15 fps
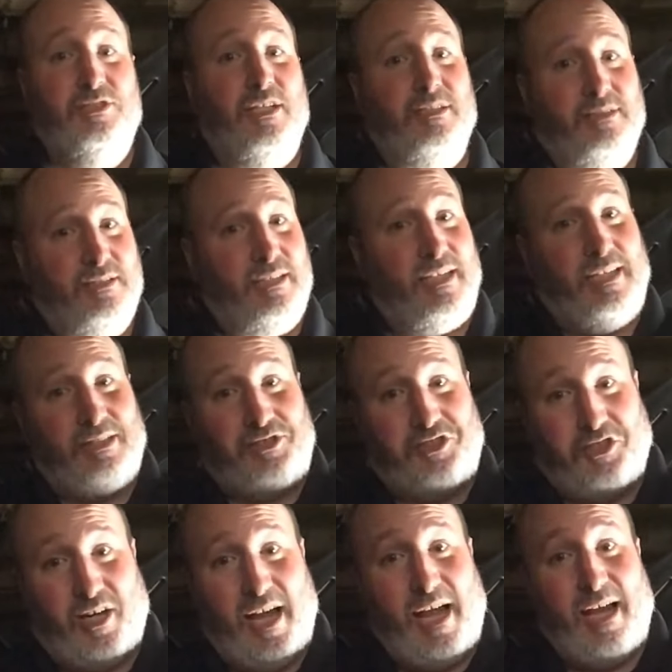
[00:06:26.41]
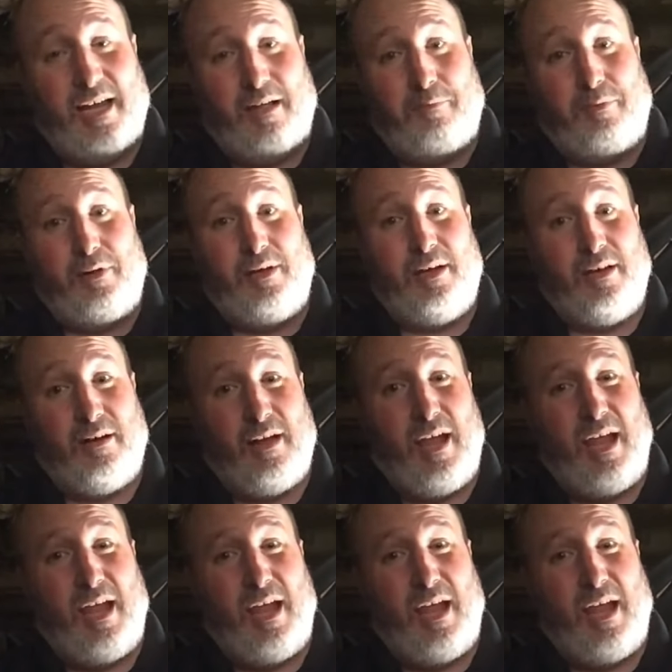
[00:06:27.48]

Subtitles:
just to get your hand up in there,